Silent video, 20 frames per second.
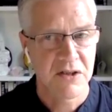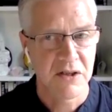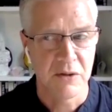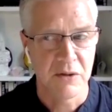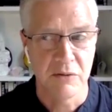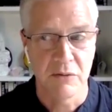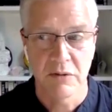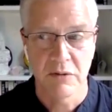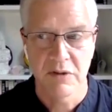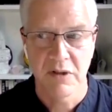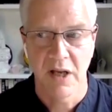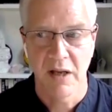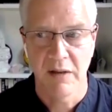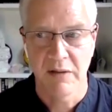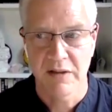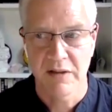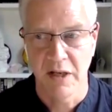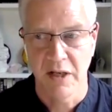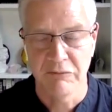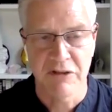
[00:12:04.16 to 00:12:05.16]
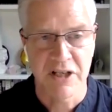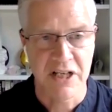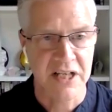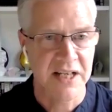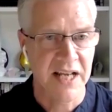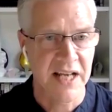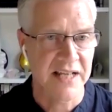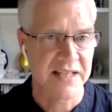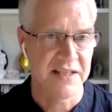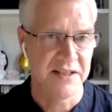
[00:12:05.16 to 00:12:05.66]
you know,
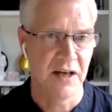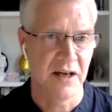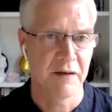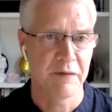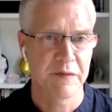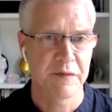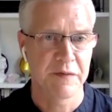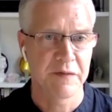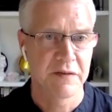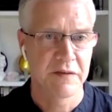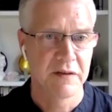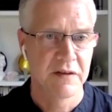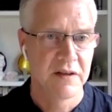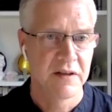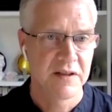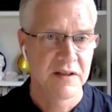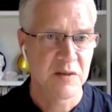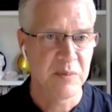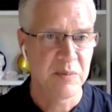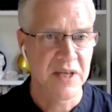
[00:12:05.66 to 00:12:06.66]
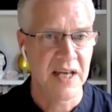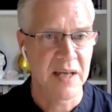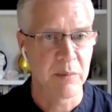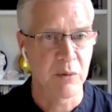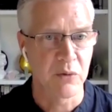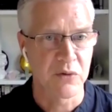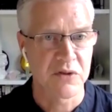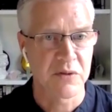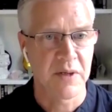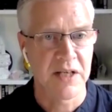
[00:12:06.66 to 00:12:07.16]
reconnect enough to be
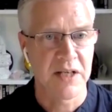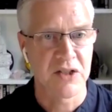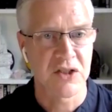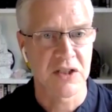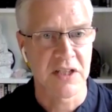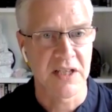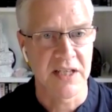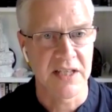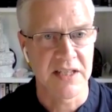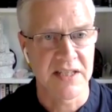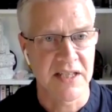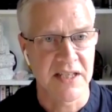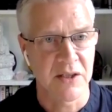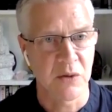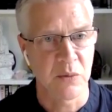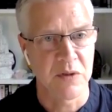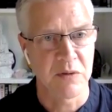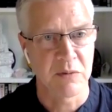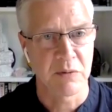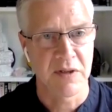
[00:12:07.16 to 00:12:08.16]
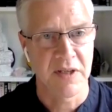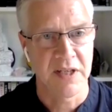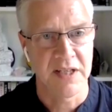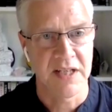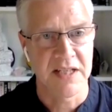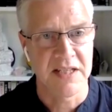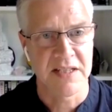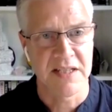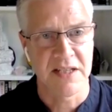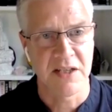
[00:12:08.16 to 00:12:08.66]
able to actually deal with what they
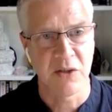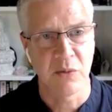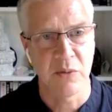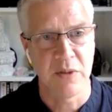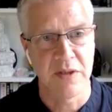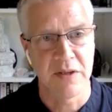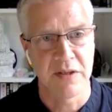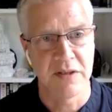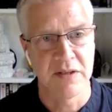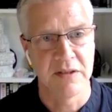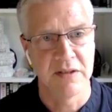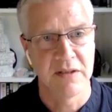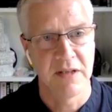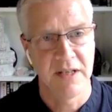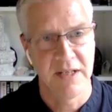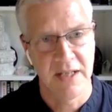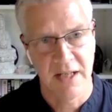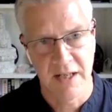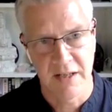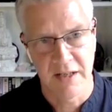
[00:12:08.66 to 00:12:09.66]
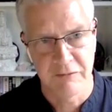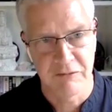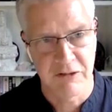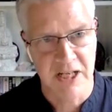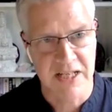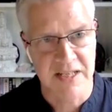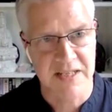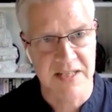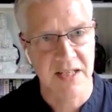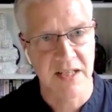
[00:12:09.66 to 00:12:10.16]
need to deal with and
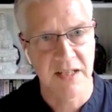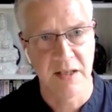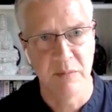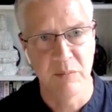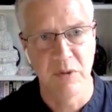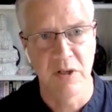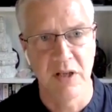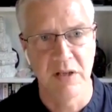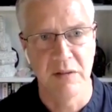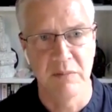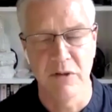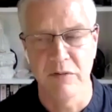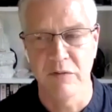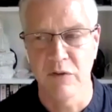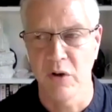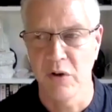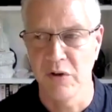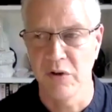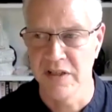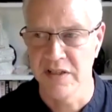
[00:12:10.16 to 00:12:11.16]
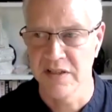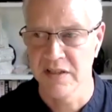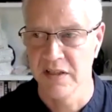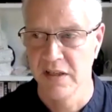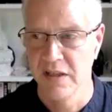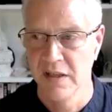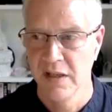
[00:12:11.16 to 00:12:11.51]
release it and move on